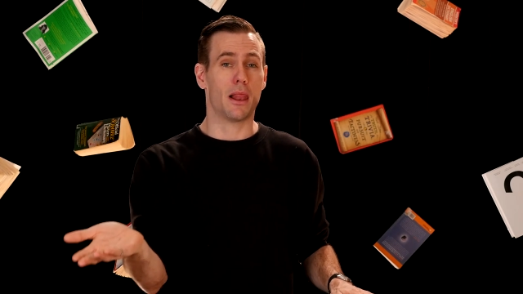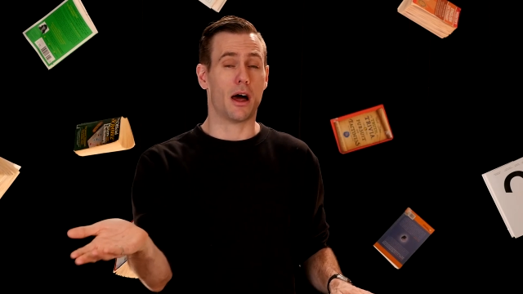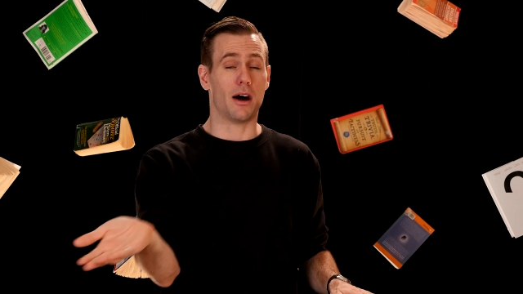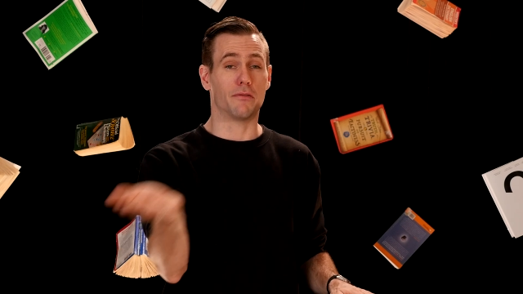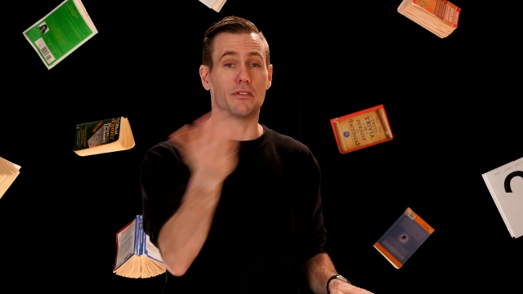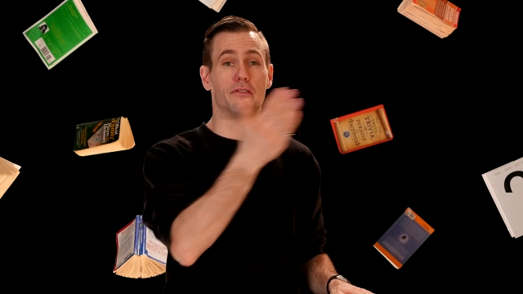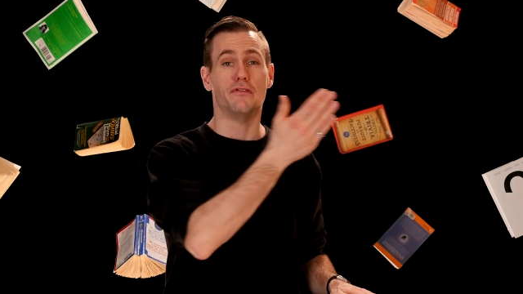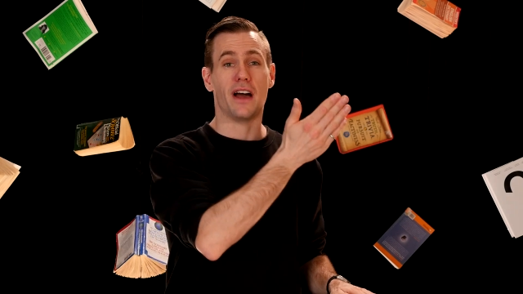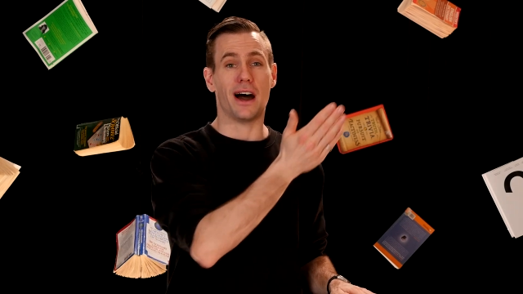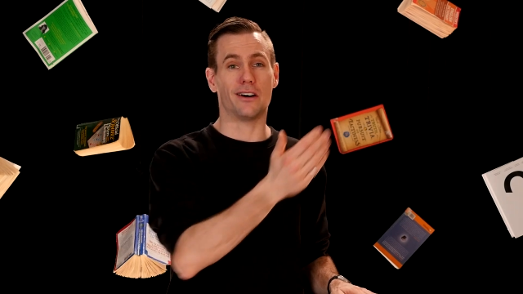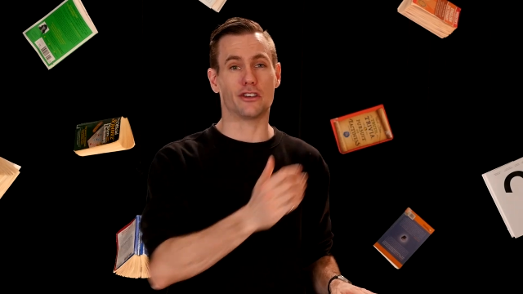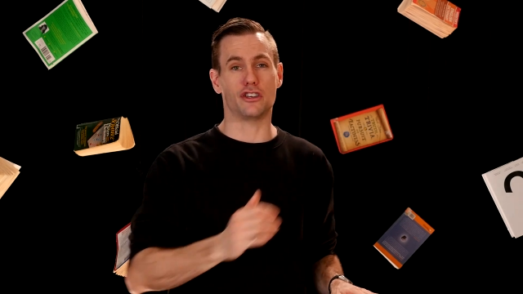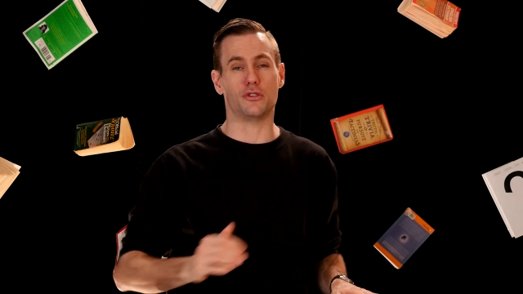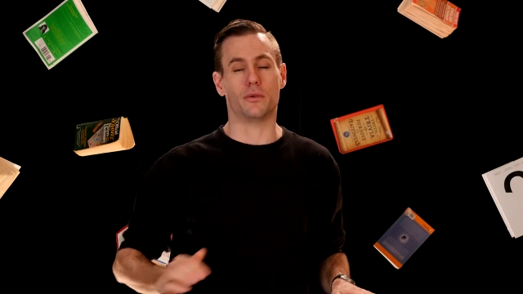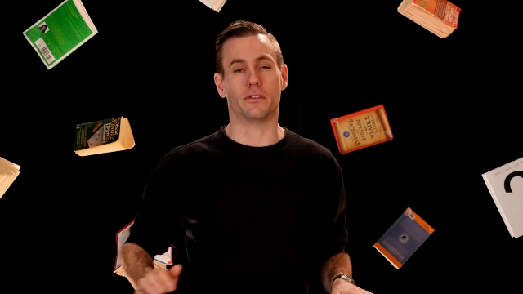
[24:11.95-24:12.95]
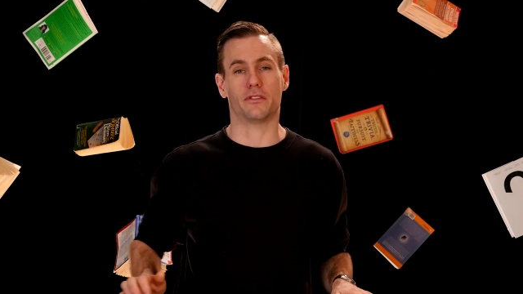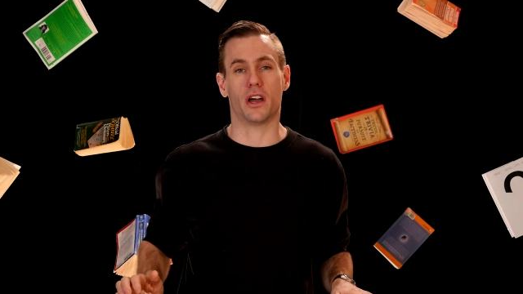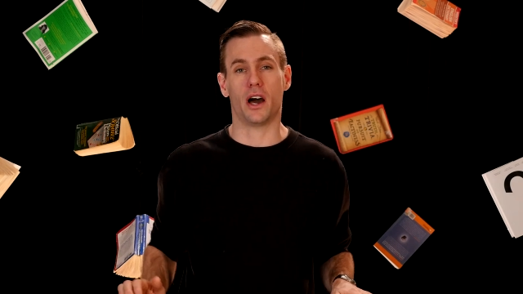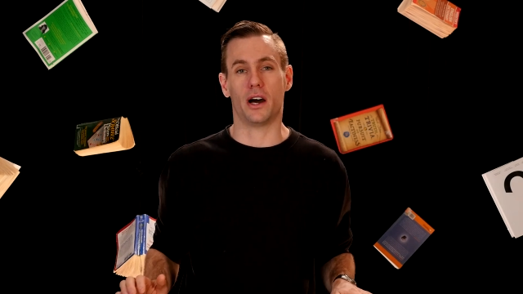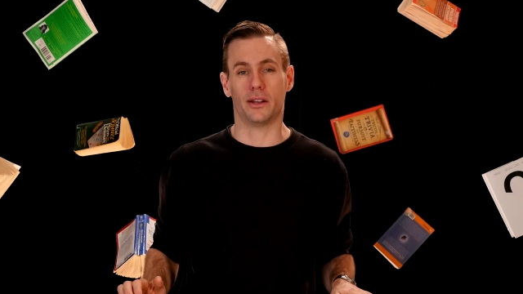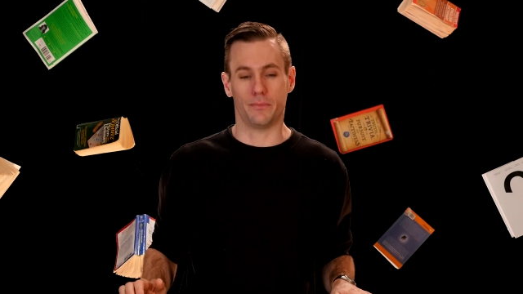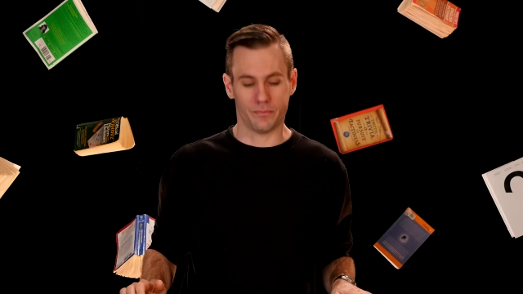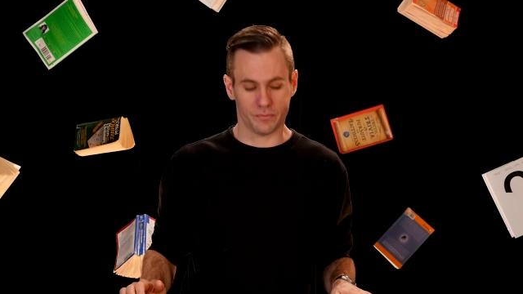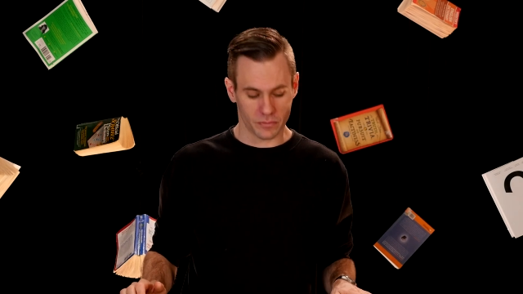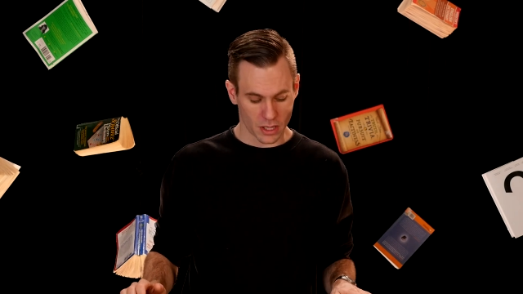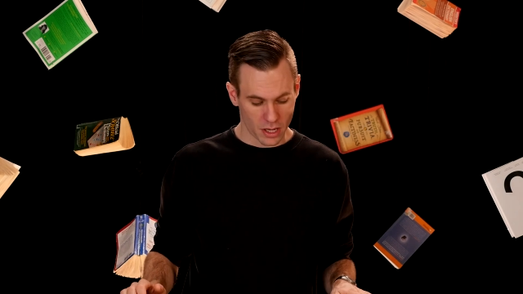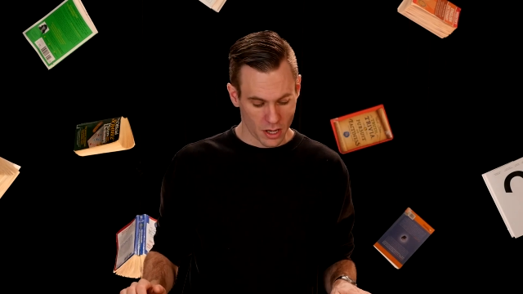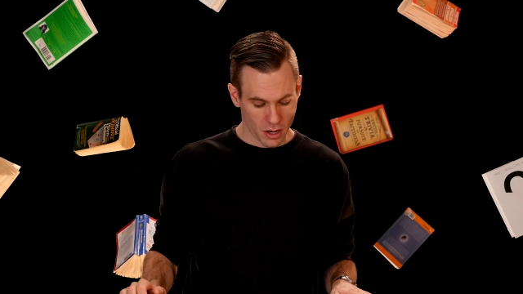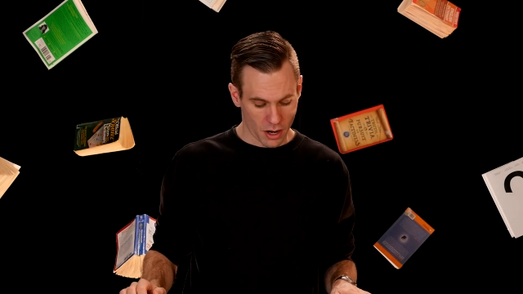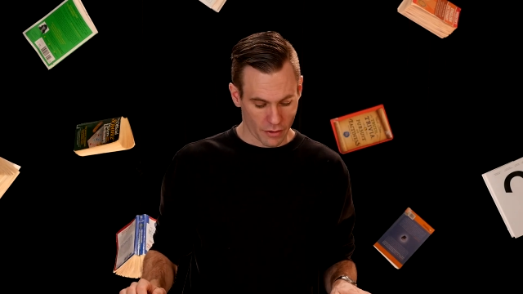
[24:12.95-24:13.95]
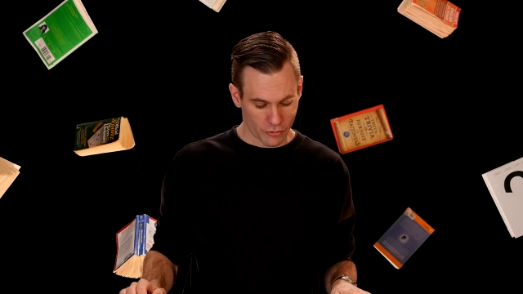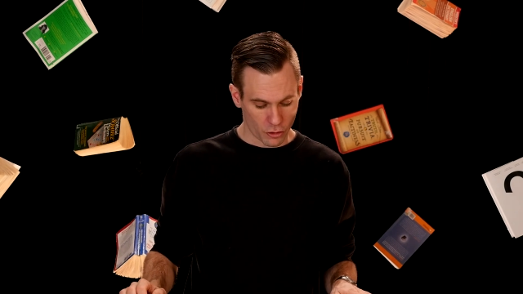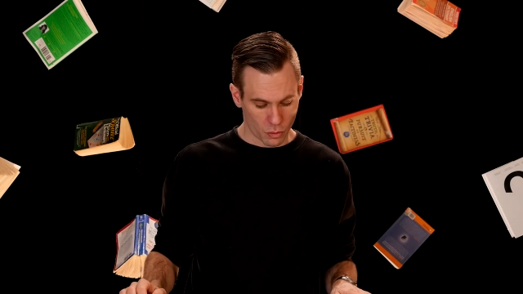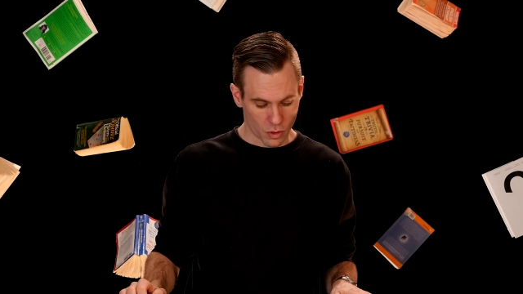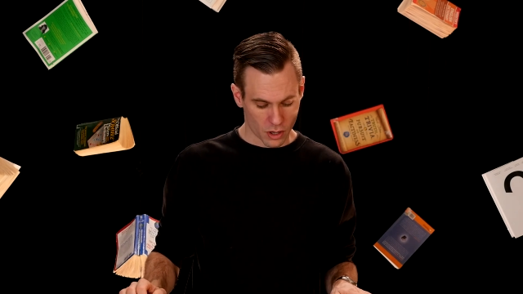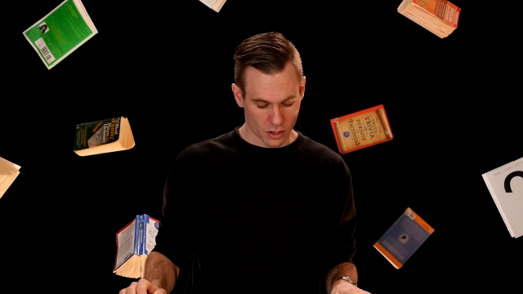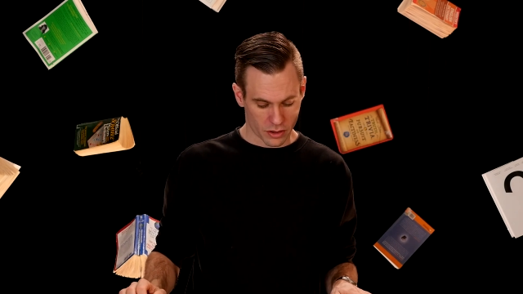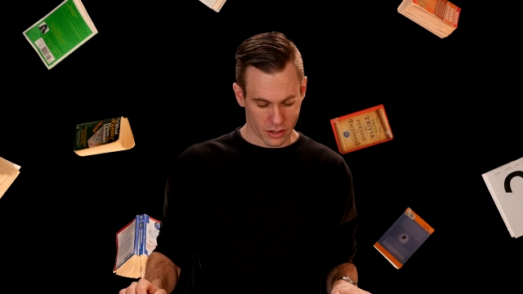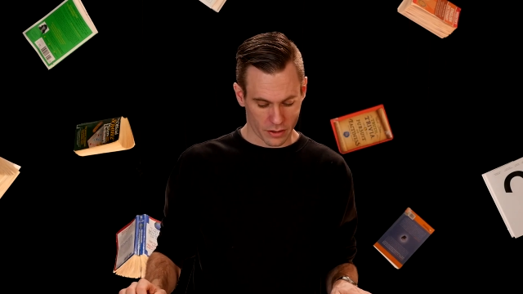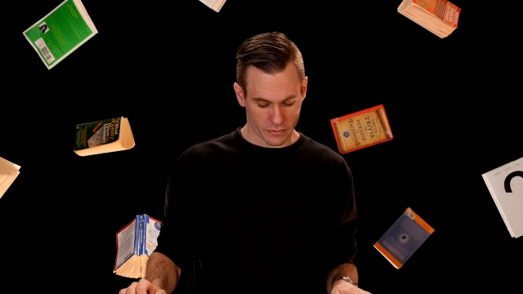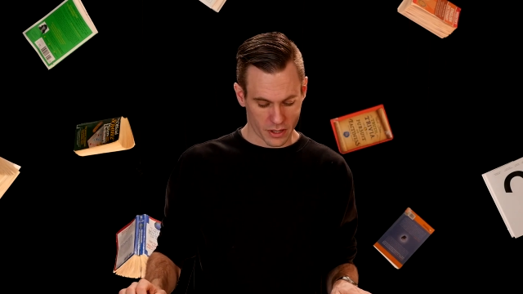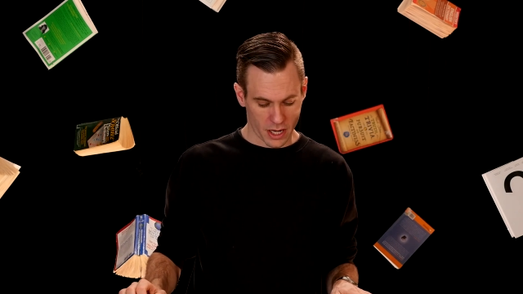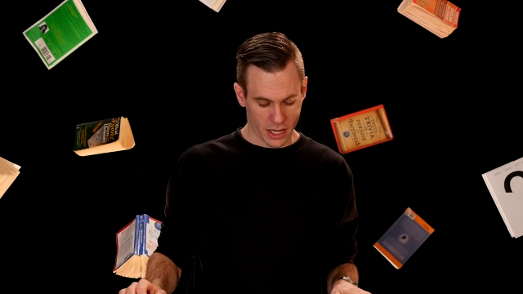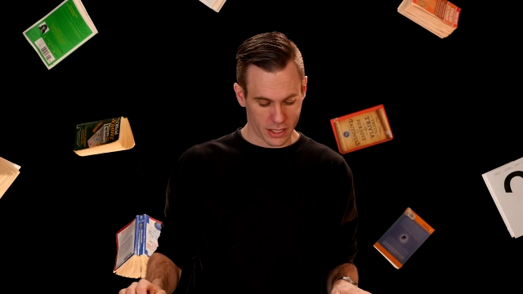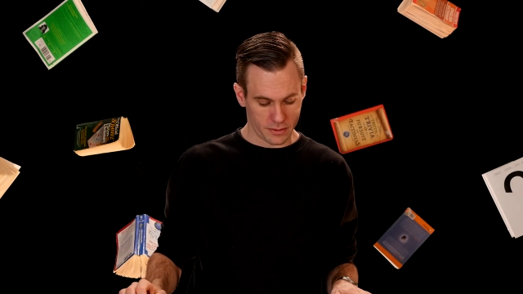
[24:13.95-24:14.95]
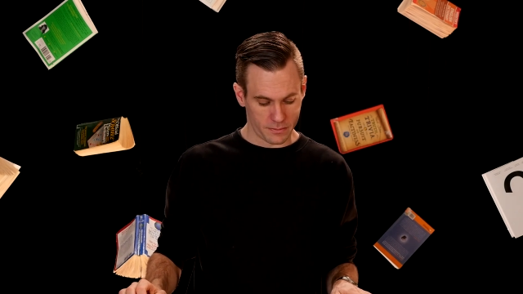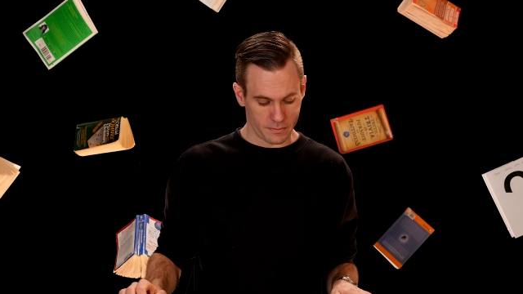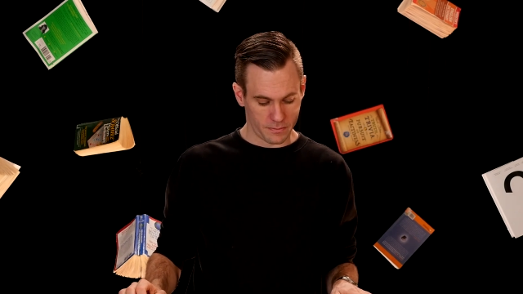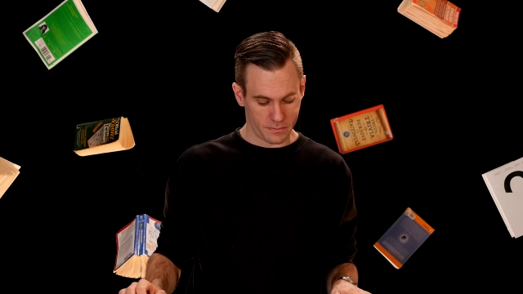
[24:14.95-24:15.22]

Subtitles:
of the value of God, of the worth of God.